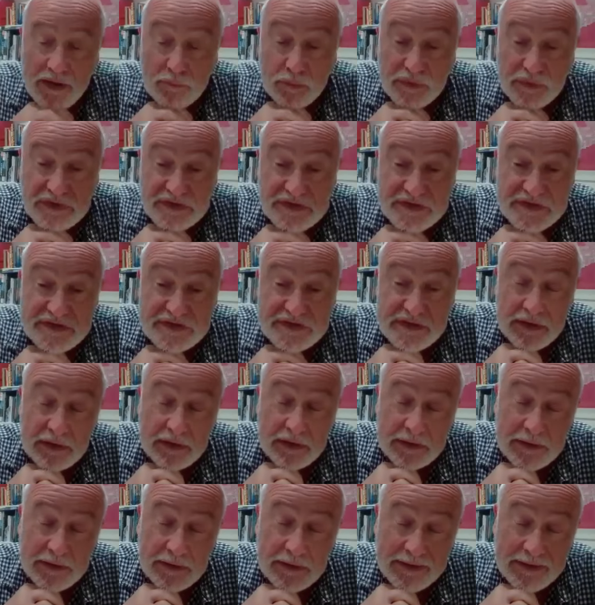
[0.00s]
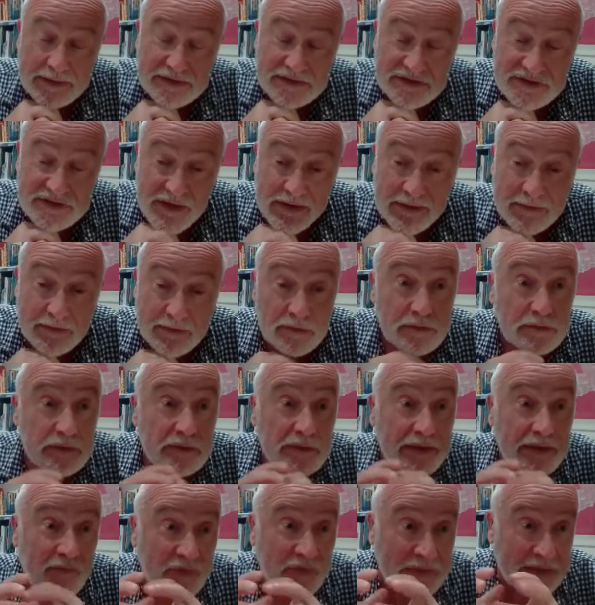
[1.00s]
he was eh, in
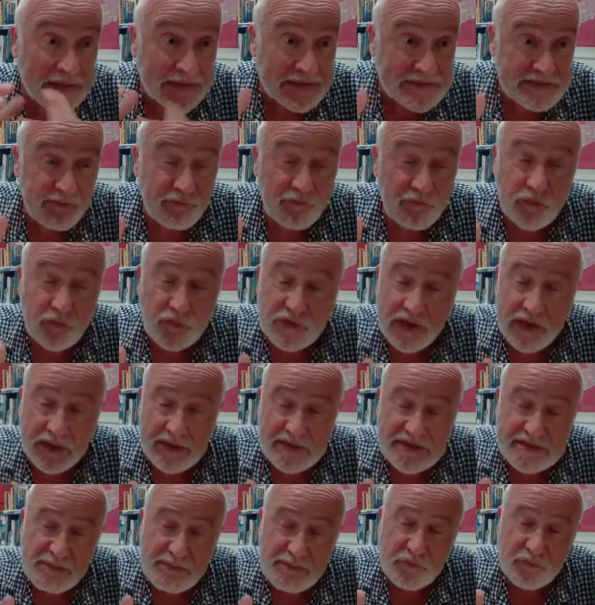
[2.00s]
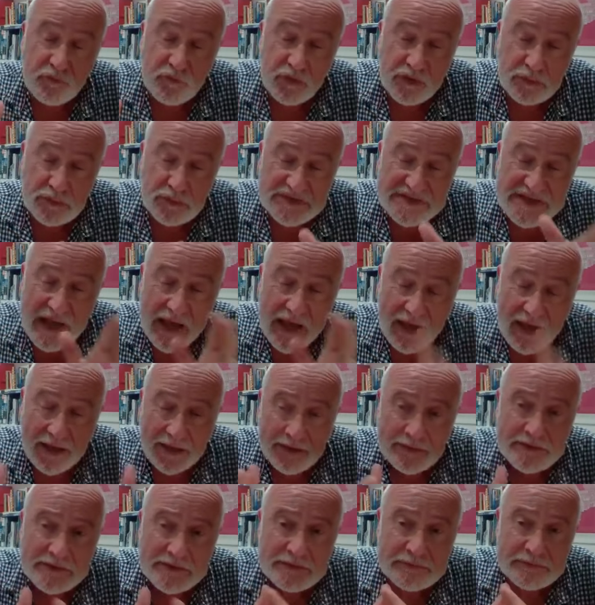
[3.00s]
jail in the last few days before he was
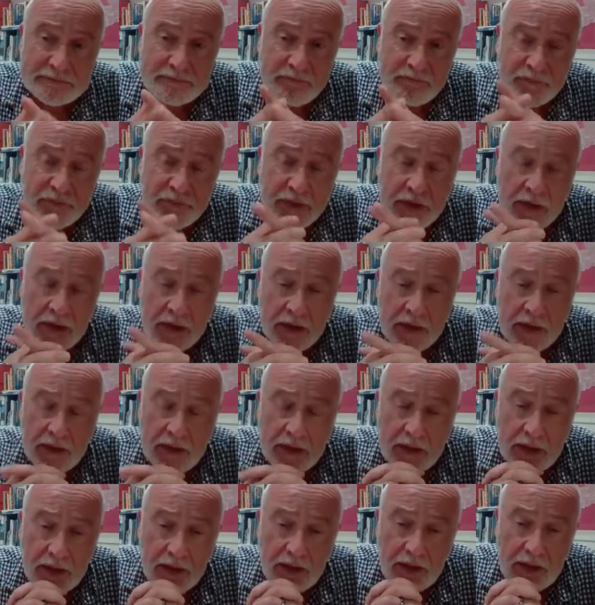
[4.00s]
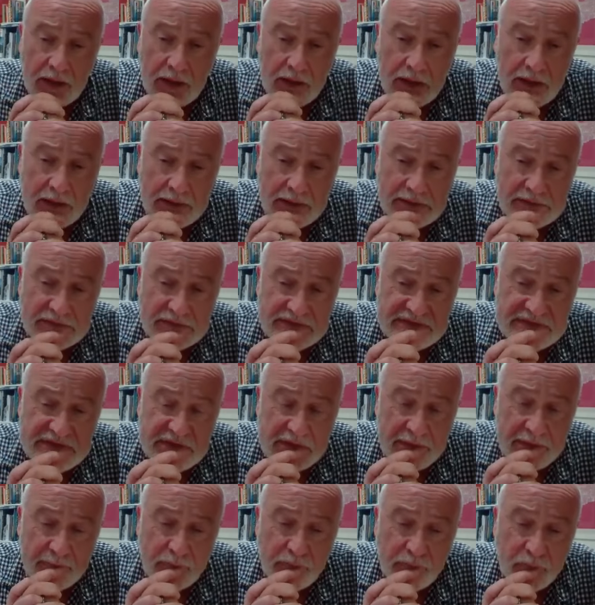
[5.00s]
hanged. And
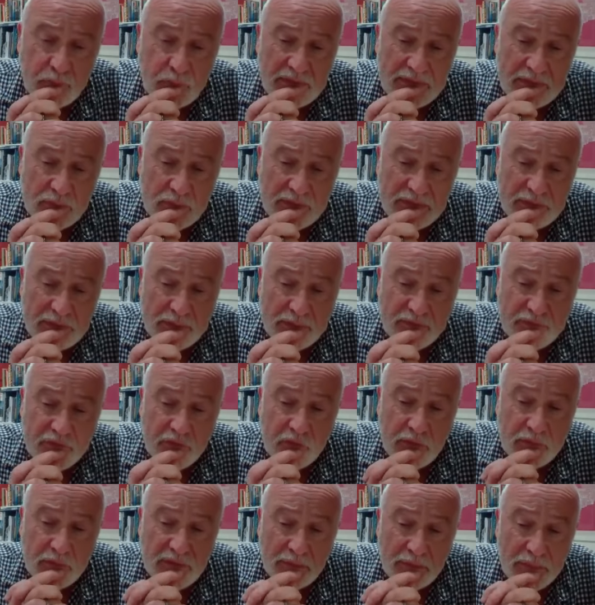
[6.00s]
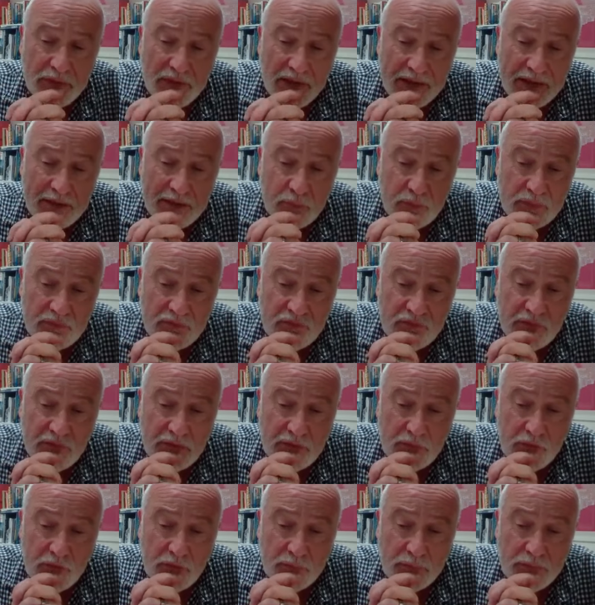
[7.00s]
um, we, we performed a play with
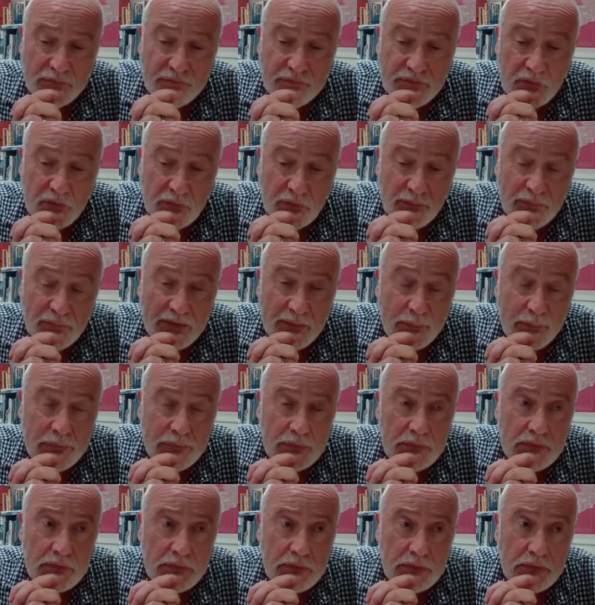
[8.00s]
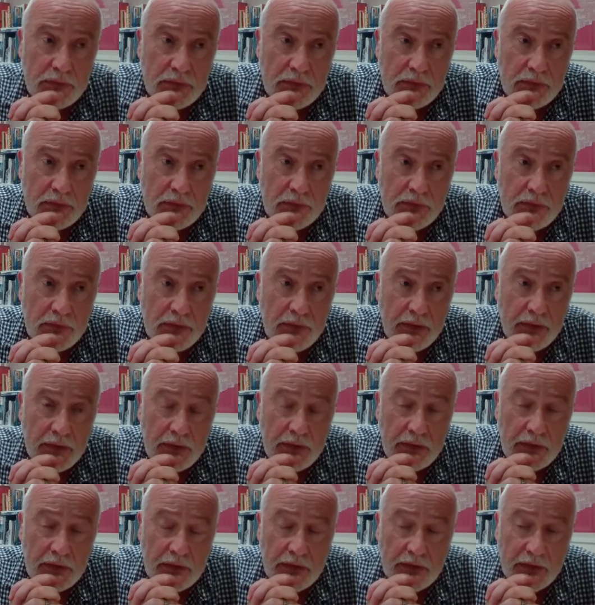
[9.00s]
a group of young people.
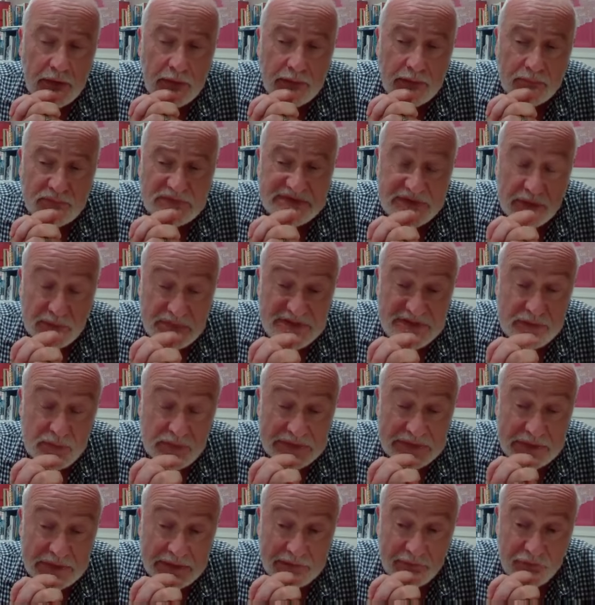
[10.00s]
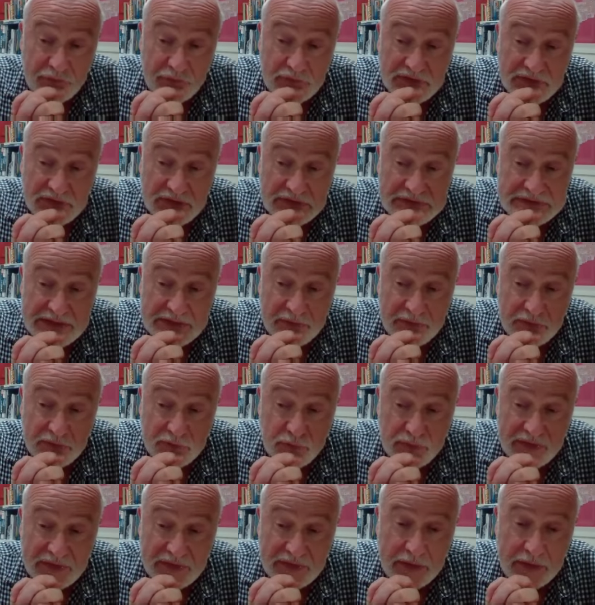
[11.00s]
Um, subsequently, a few years
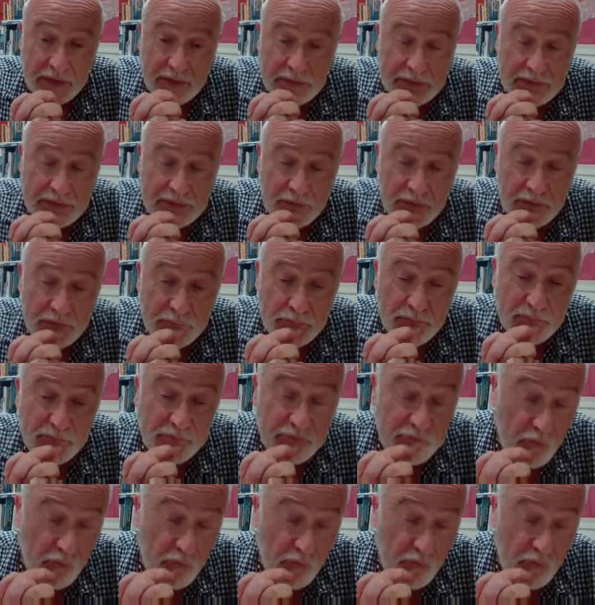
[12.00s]
later, with a, a young